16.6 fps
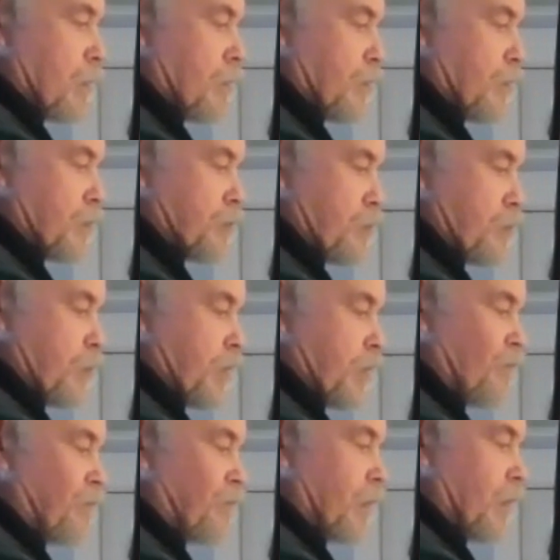Things are
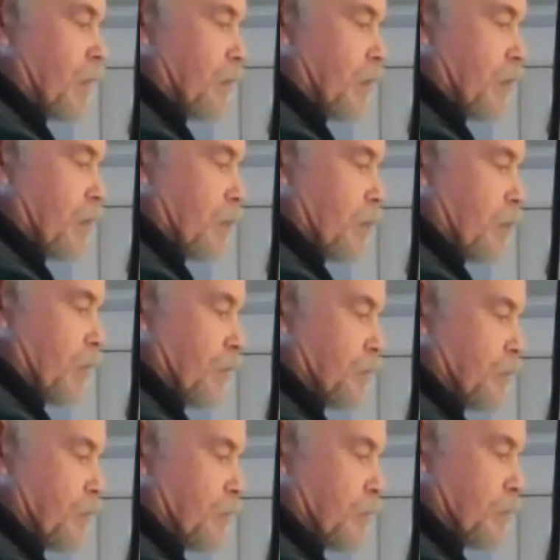being found out
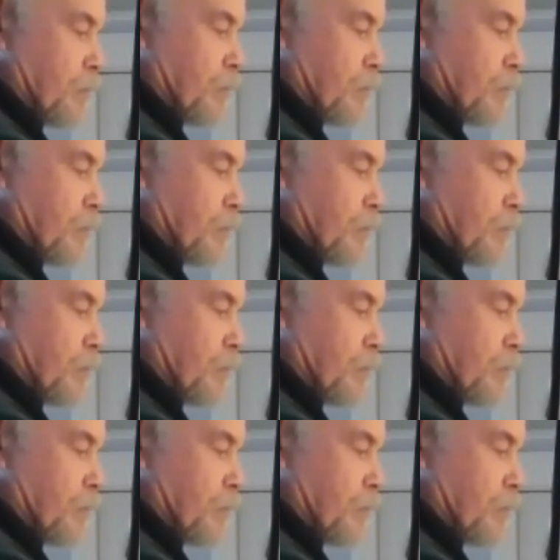about